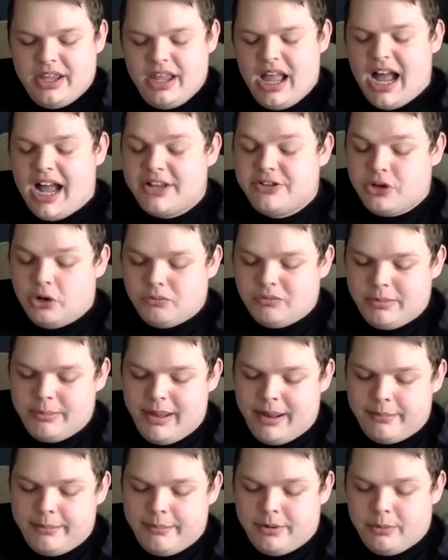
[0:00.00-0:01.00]
I don't
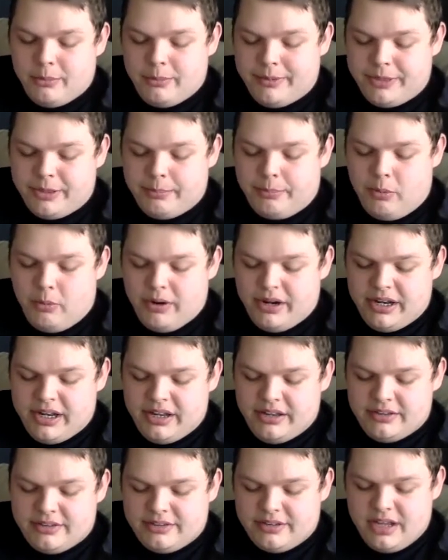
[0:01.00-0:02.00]
remember what the point
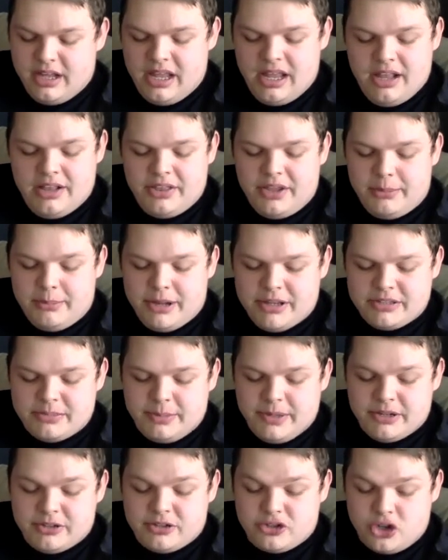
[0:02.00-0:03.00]
is. There must be
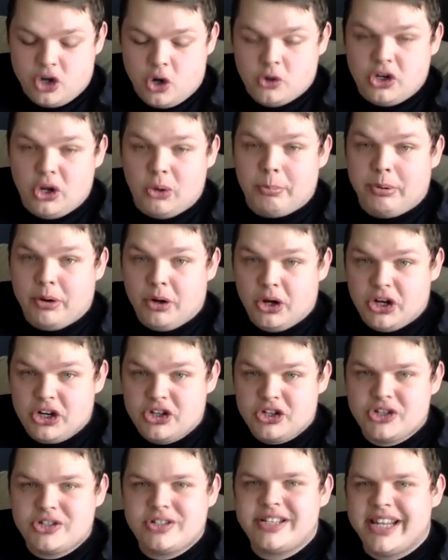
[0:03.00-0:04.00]
a stone you
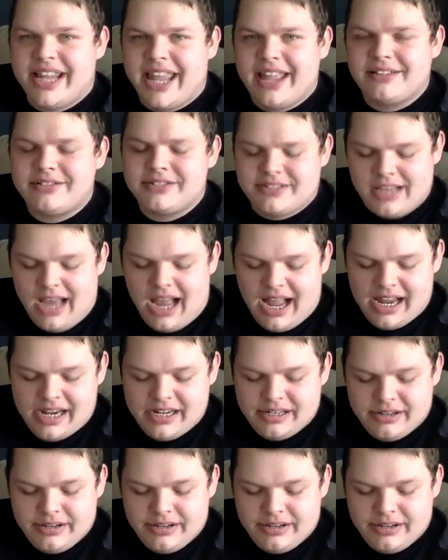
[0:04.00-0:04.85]
push to get inside.